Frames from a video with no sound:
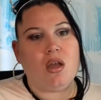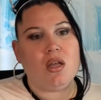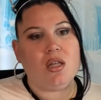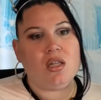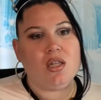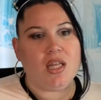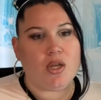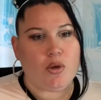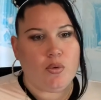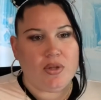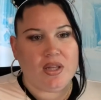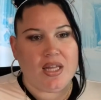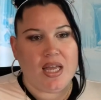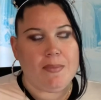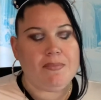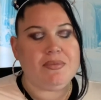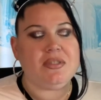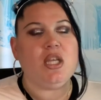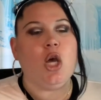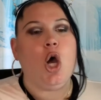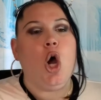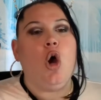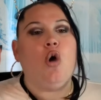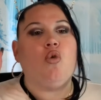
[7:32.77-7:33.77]
liquid lips
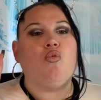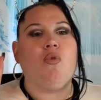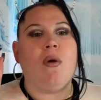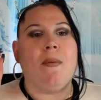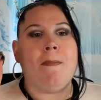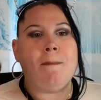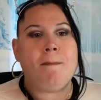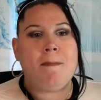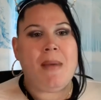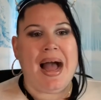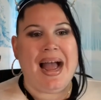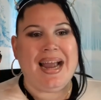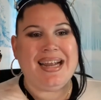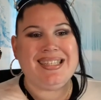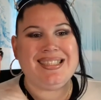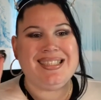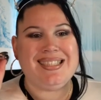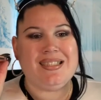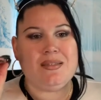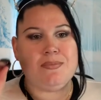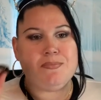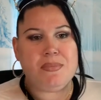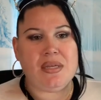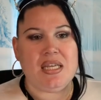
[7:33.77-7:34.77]

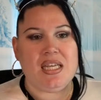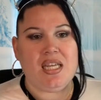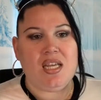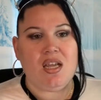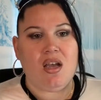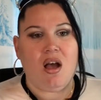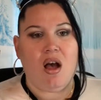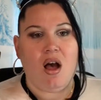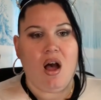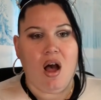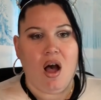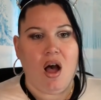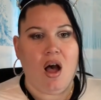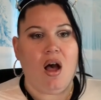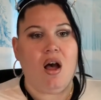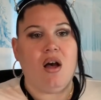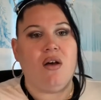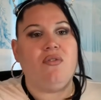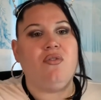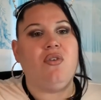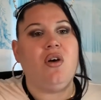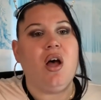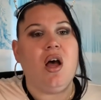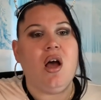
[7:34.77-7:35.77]
reminds me
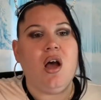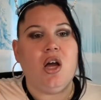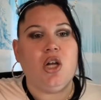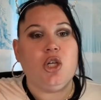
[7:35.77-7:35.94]
of